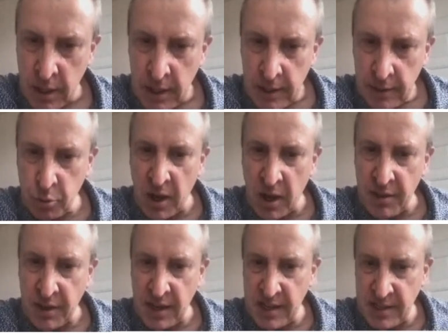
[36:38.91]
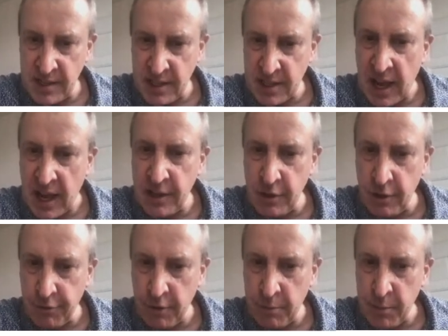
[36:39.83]
to address this kind of
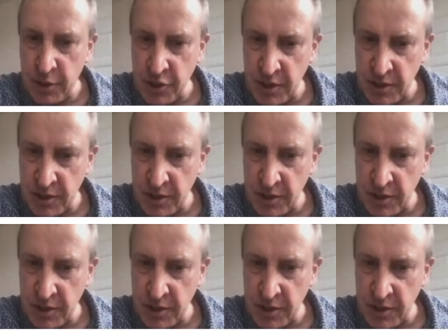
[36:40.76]
emergency